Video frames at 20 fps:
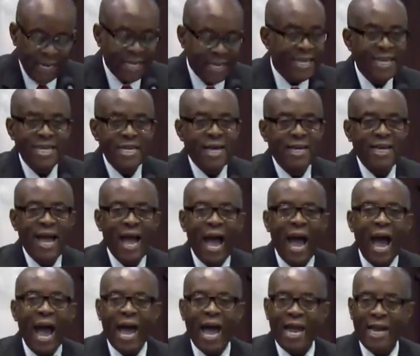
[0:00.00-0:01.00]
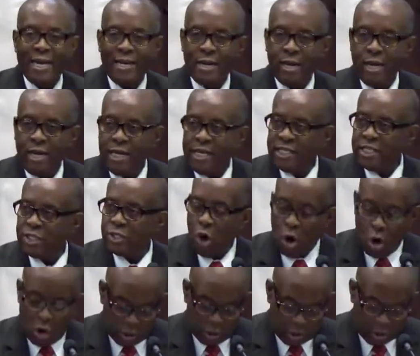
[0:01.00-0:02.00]
did not hide his
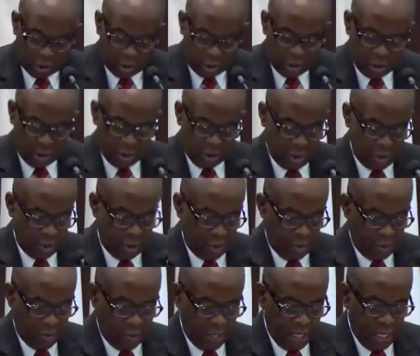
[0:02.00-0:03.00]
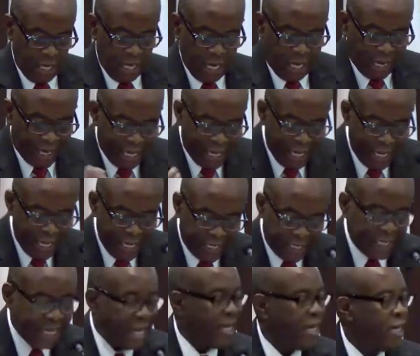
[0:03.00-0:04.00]
thoughts. He clearly
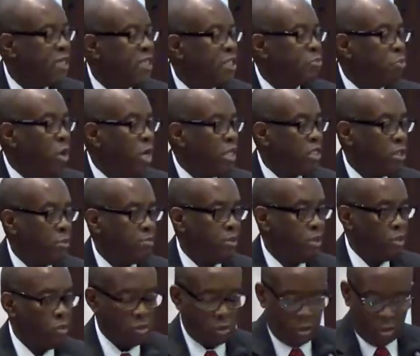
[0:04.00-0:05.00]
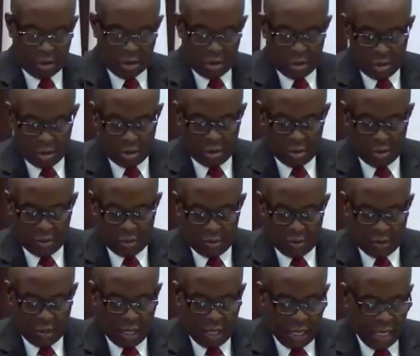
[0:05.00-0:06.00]
stated his principles.
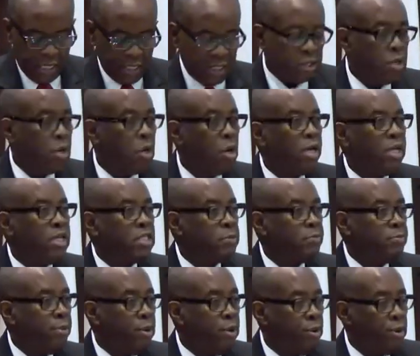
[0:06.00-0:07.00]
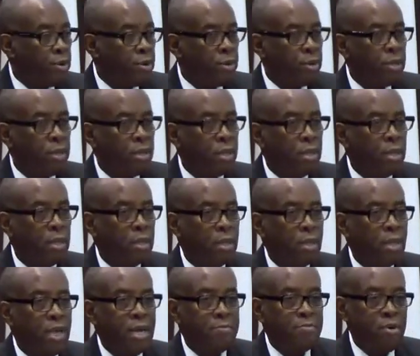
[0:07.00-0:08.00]
His law is pure
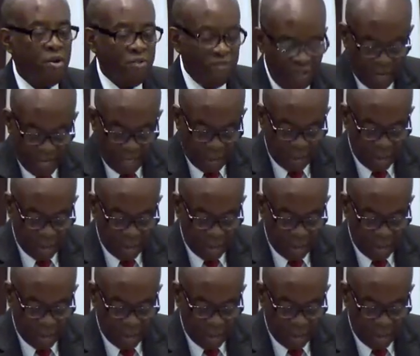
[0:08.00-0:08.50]
and perfect.